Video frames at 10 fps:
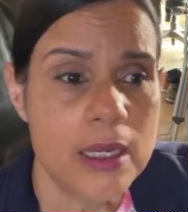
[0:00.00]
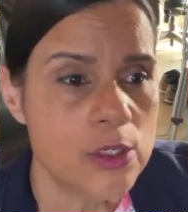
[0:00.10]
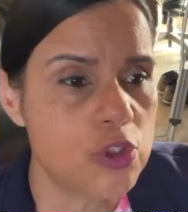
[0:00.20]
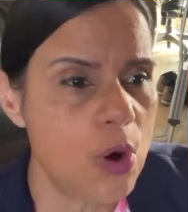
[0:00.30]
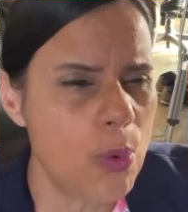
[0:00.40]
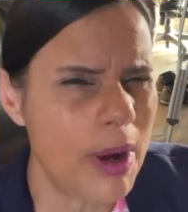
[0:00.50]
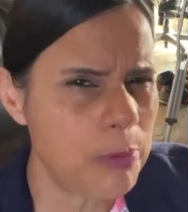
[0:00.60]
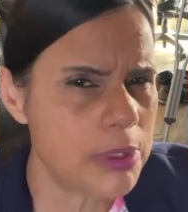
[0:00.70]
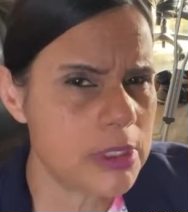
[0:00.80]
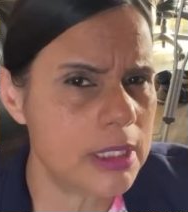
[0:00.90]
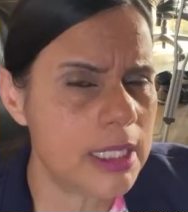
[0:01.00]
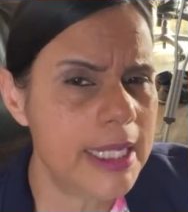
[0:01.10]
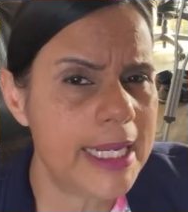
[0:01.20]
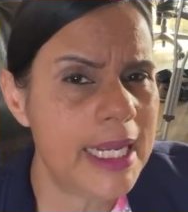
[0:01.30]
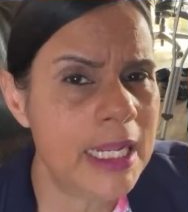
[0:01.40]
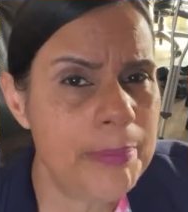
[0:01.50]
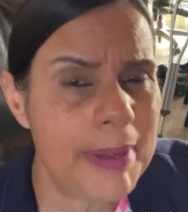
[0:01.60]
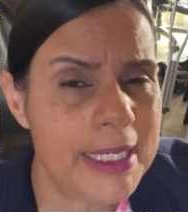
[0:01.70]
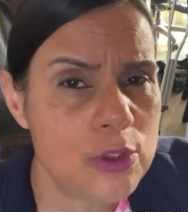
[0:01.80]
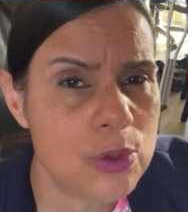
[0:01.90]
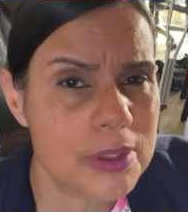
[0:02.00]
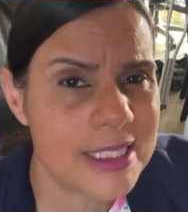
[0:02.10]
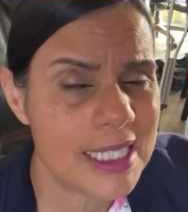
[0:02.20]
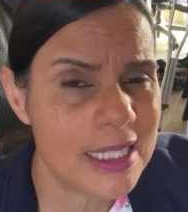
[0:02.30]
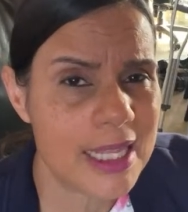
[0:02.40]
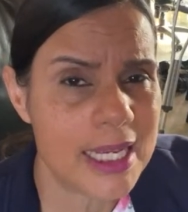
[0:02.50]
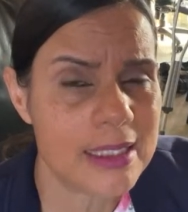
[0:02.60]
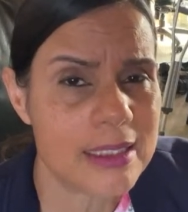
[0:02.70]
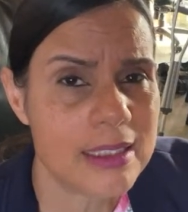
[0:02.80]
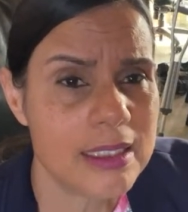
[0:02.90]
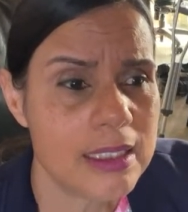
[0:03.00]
So what was the lady in panic too still then?